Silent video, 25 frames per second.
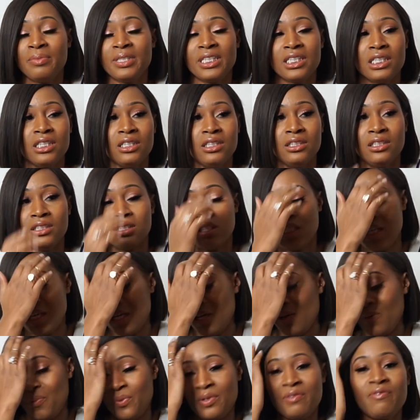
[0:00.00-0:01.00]
because
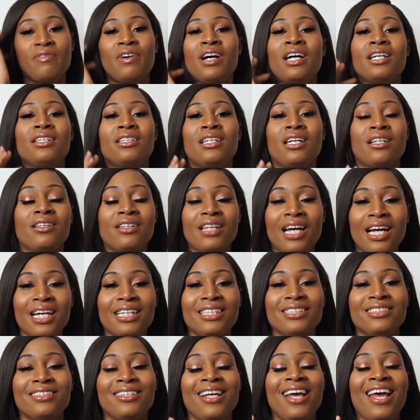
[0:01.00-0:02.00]
we find that
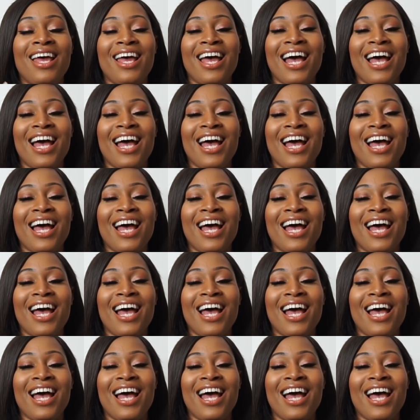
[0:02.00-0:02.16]
that is